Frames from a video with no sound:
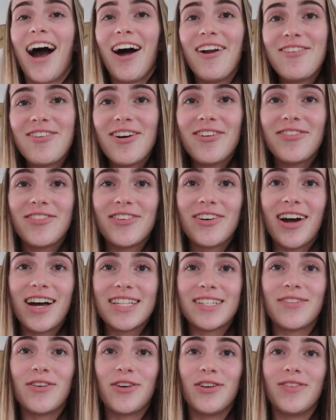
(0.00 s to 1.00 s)
I don't know if you
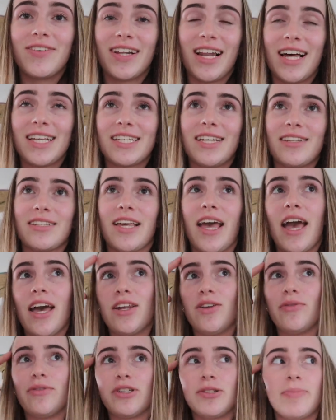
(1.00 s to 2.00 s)
guys have heard of Glasshouse
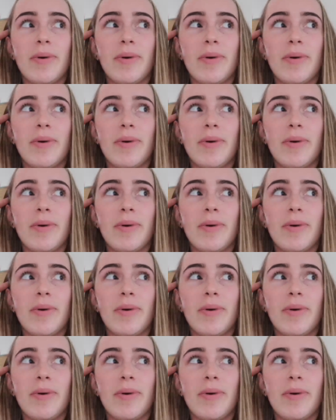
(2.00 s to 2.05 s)
candles,